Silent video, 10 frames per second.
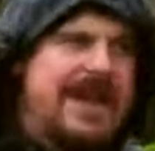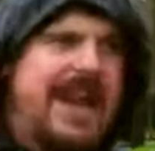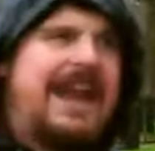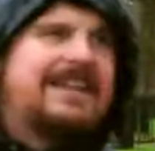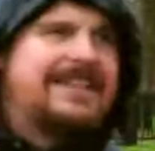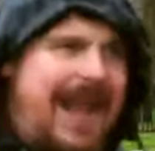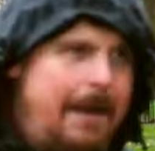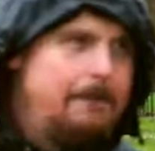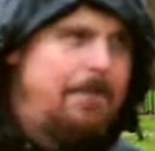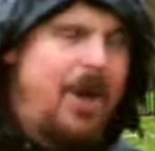me an
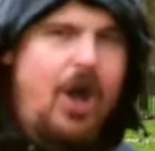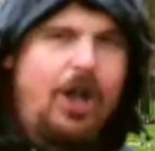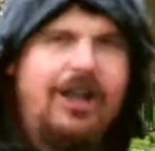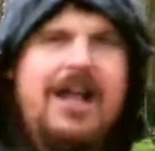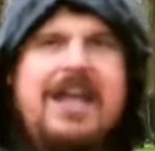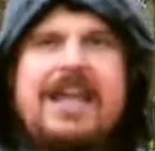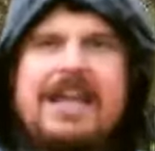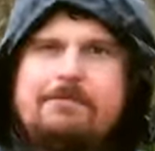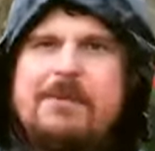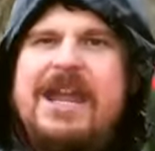example
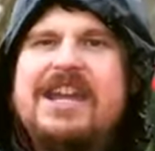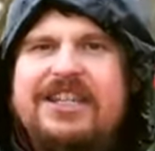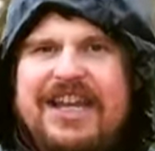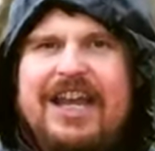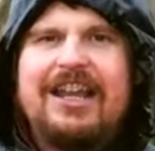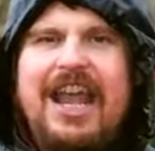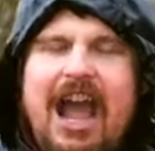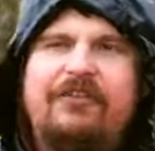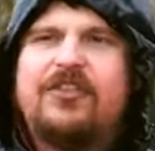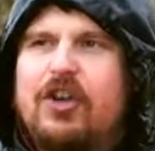immediately
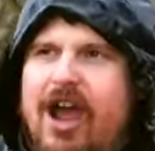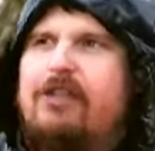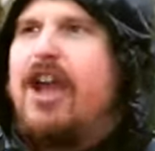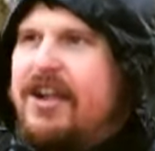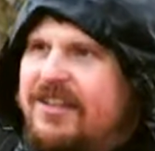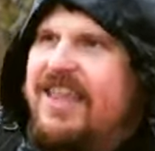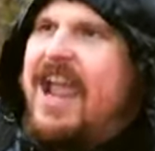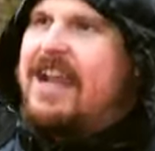after I read the